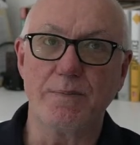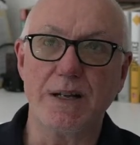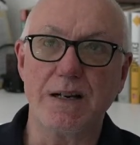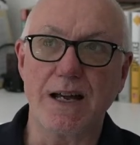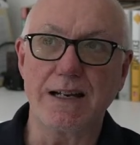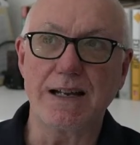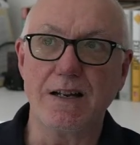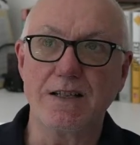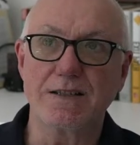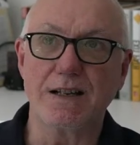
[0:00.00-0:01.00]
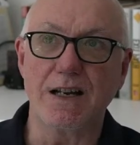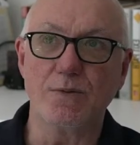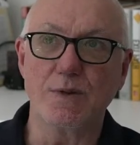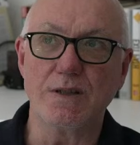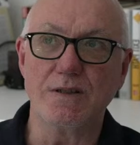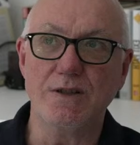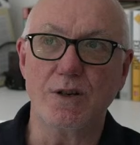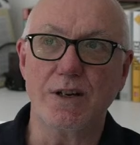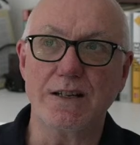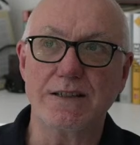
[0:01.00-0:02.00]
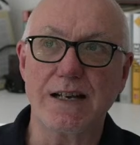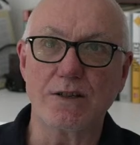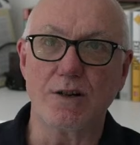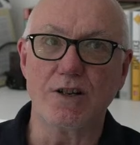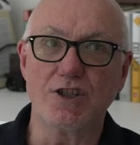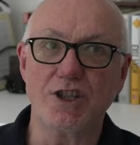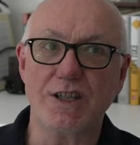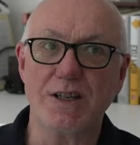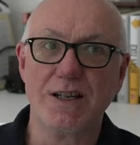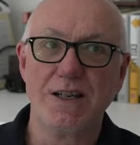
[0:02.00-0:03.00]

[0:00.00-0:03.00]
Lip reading: A bit like Einstein with nuclear technology,